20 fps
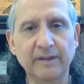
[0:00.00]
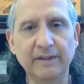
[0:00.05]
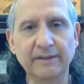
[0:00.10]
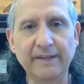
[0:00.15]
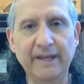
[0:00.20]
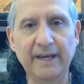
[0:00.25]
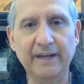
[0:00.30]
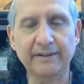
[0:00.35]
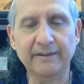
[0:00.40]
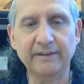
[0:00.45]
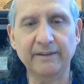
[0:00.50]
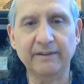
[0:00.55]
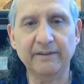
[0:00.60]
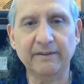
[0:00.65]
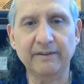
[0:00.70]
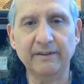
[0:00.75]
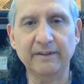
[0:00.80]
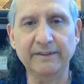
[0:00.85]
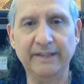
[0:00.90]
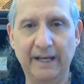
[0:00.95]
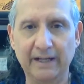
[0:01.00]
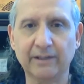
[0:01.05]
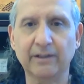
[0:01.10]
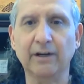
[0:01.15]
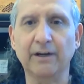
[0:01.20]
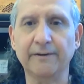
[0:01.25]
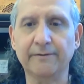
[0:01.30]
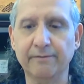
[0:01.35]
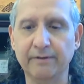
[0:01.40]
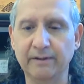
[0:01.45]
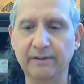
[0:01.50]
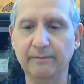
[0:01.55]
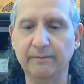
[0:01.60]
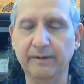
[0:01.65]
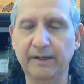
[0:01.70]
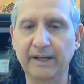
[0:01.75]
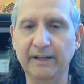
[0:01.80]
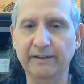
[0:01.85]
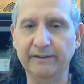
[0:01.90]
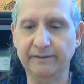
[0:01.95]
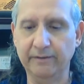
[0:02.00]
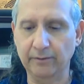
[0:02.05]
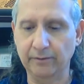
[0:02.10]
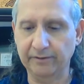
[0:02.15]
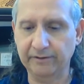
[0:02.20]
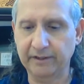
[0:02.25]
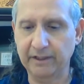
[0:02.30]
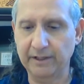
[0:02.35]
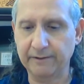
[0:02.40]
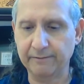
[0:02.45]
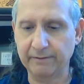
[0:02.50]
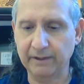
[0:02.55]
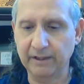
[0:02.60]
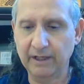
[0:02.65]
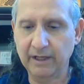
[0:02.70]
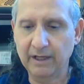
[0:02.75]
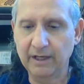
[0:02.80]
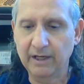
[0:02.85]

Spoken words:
that country, the beginnings of those country.